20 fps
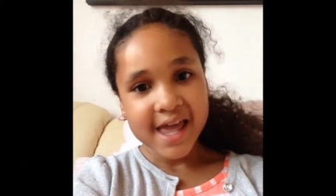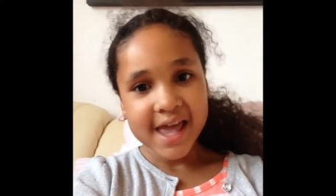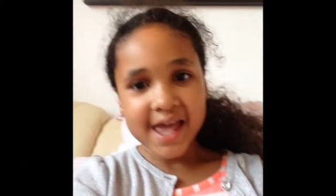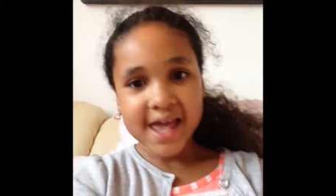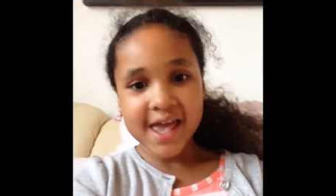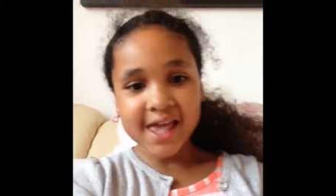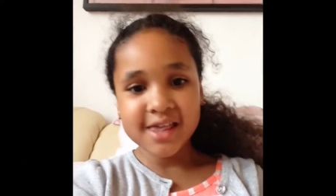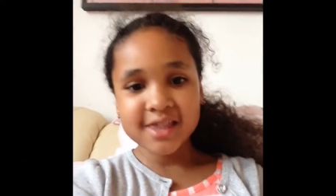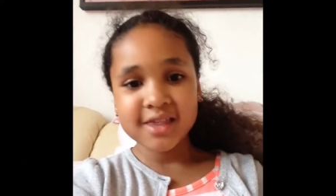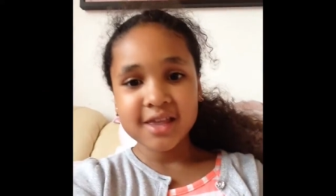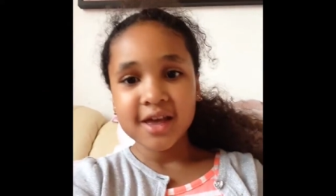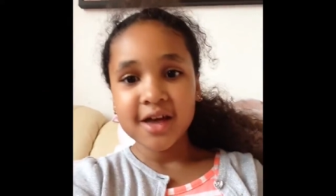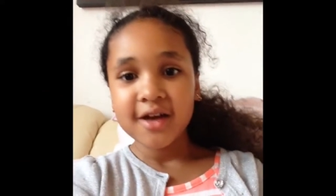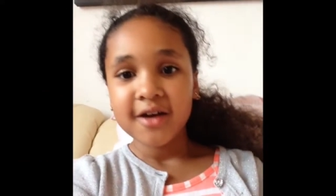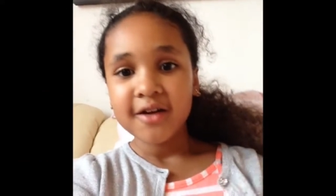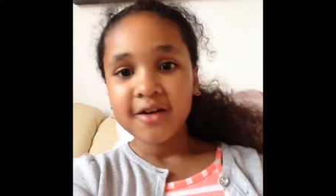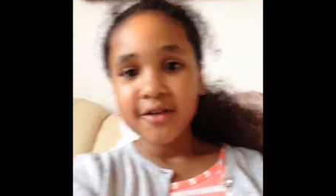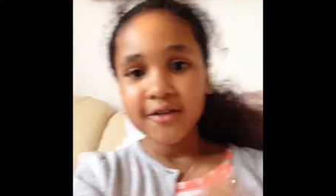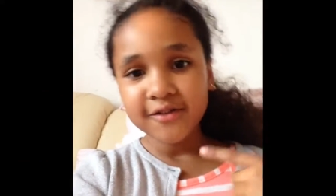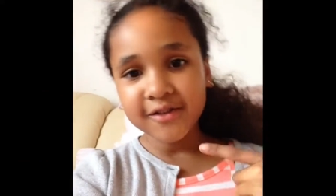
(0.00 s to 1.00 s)
It's
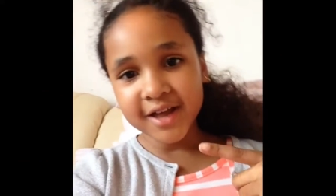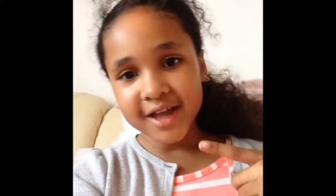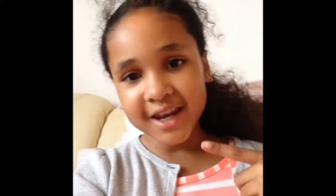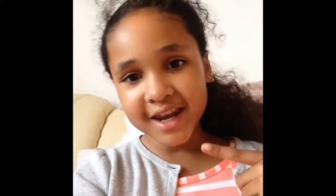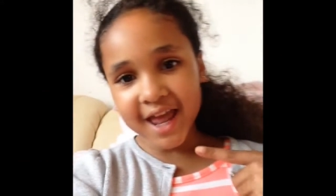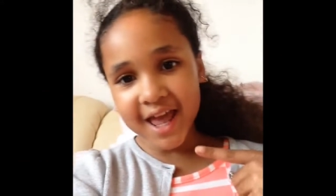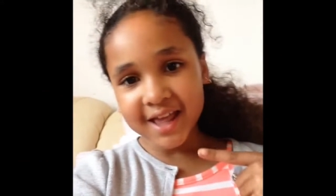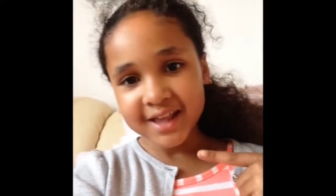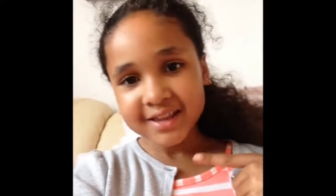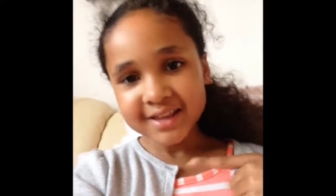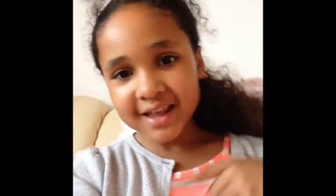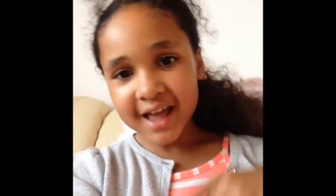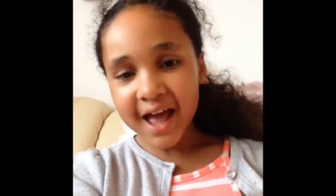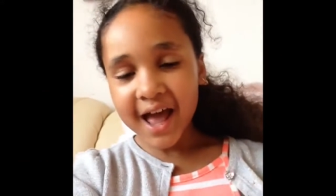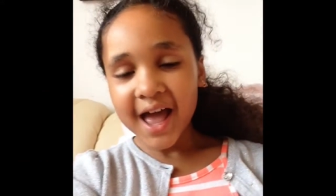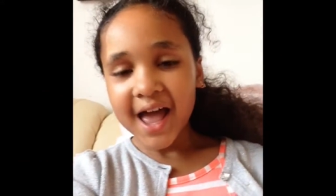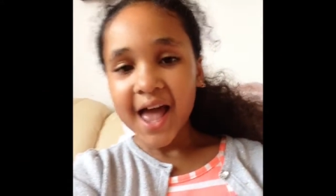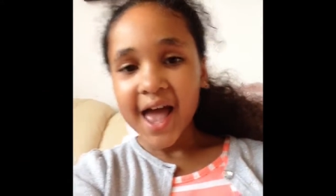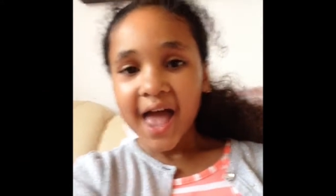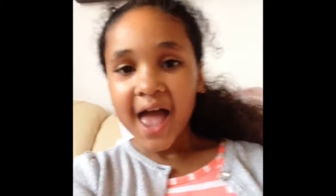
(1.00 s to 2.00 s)
Vanessa,
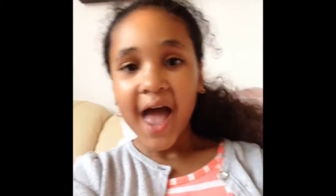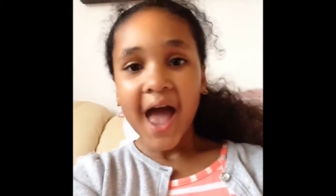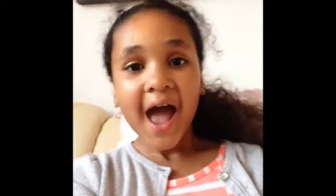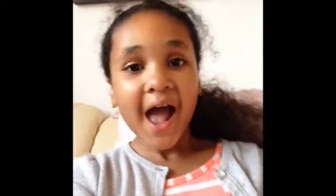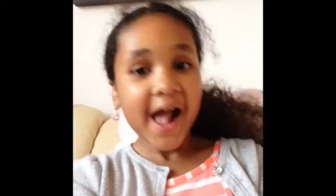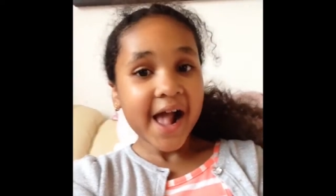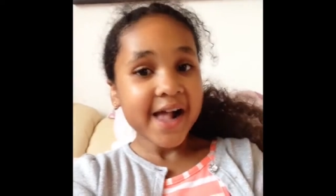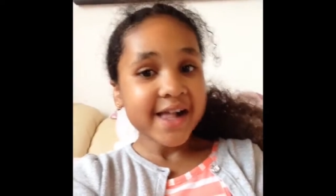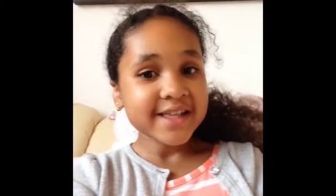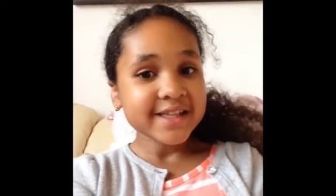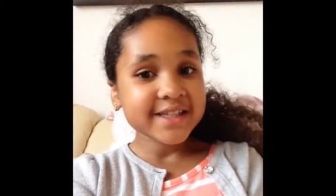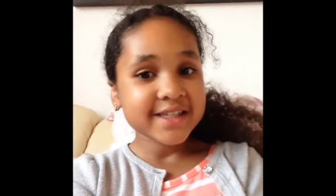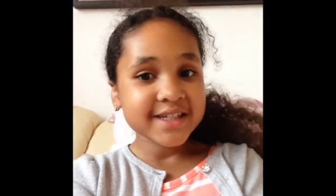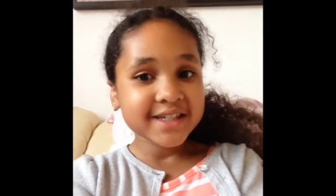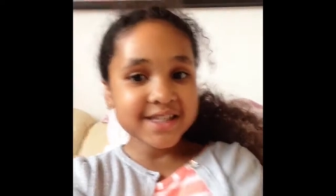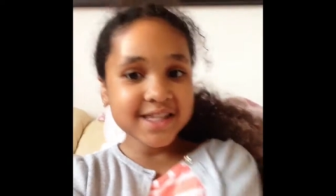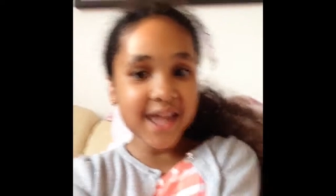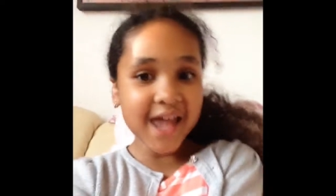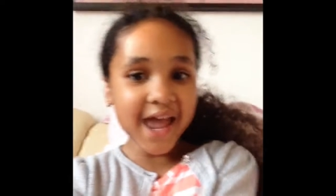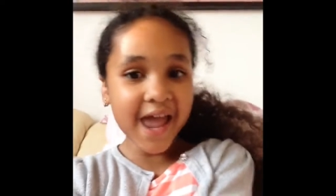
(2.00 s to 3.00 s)
and
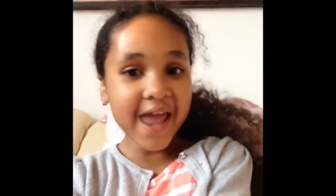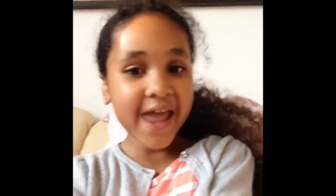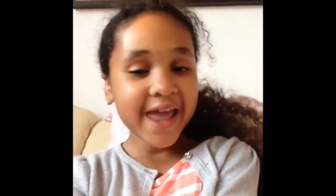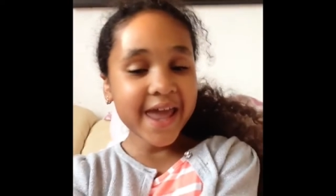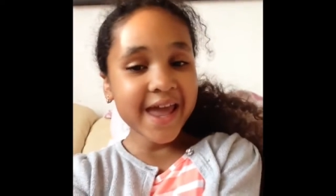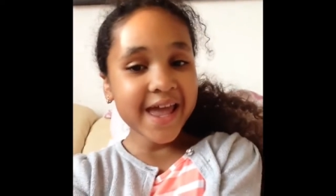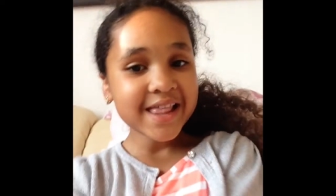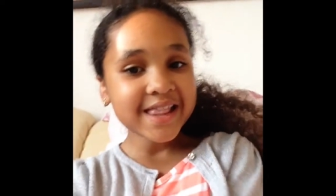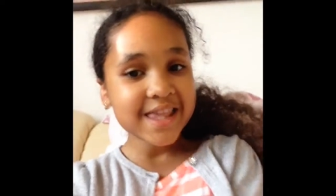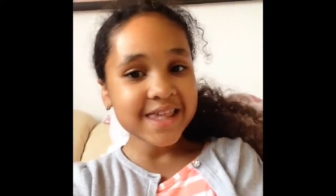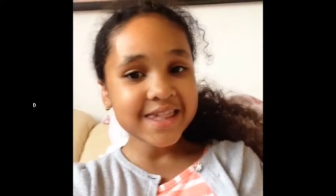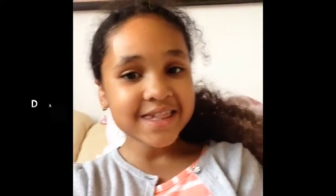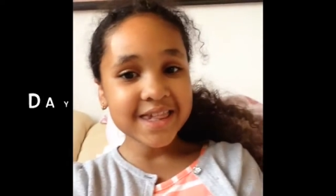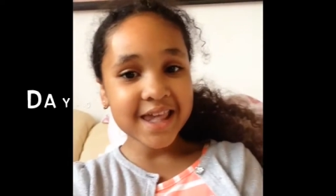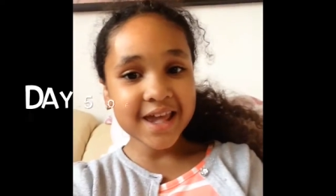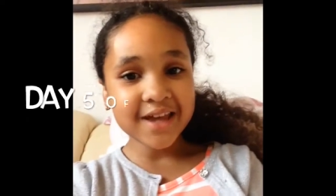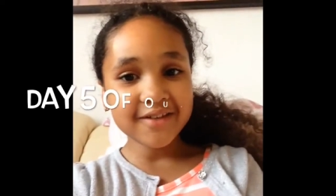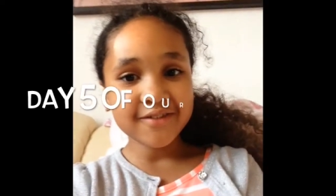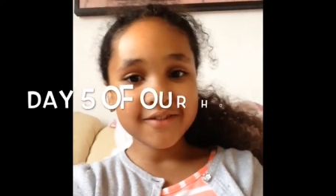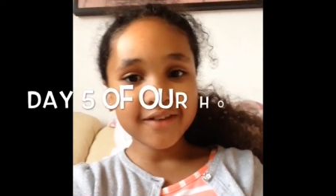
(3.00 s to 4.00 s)
today it is
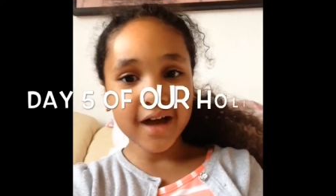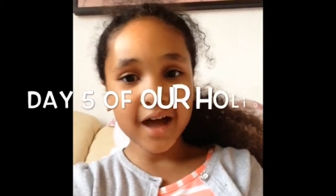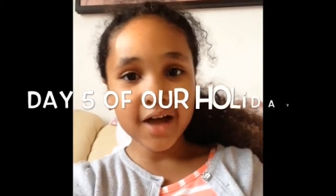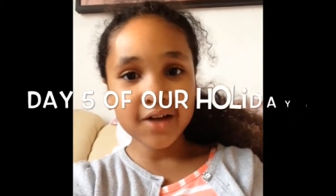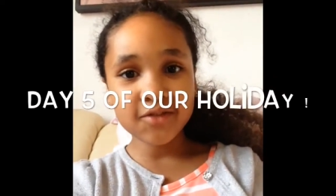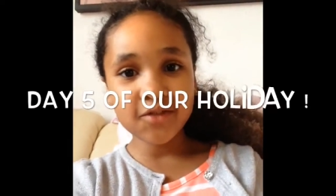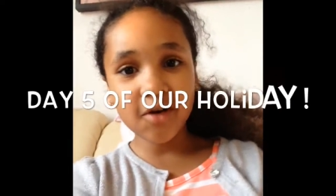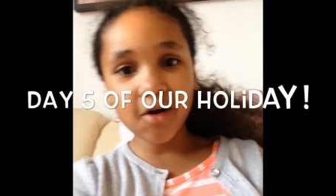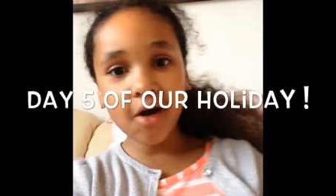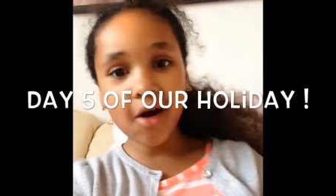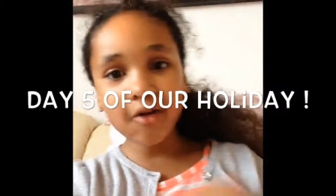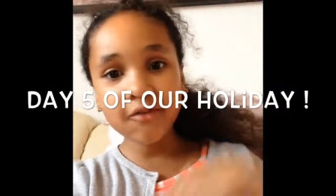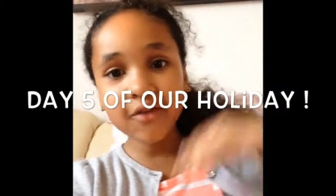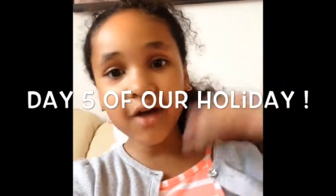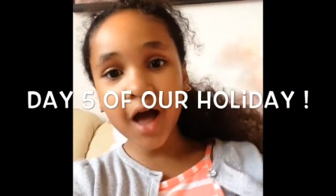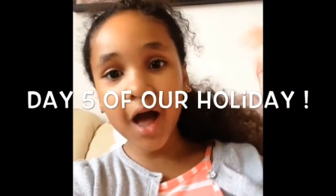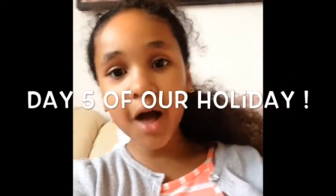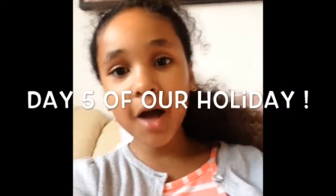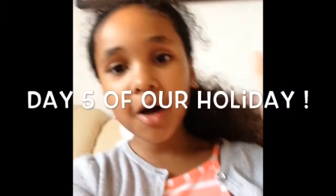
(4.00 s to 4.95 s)
day five of our